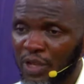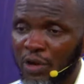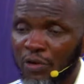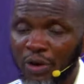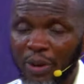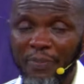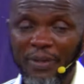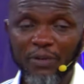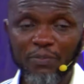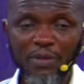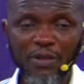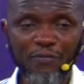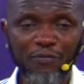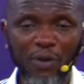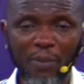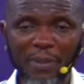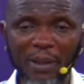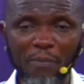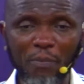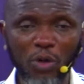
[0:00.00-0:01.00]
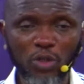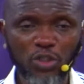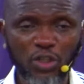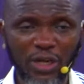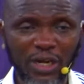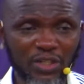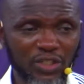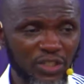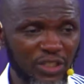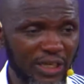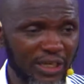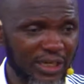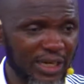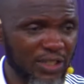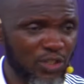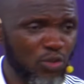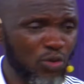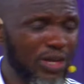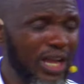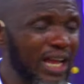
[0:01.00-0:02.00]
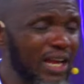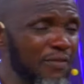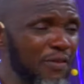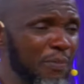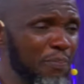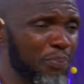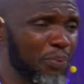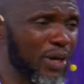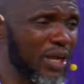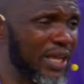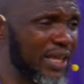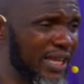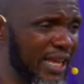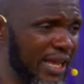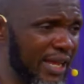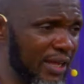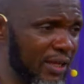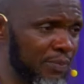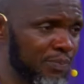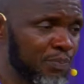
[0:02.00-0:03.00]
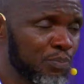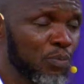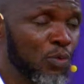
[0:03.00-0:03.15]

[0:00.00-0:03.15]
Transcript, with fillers: Remit me from emotional sickness. You can't even pray again.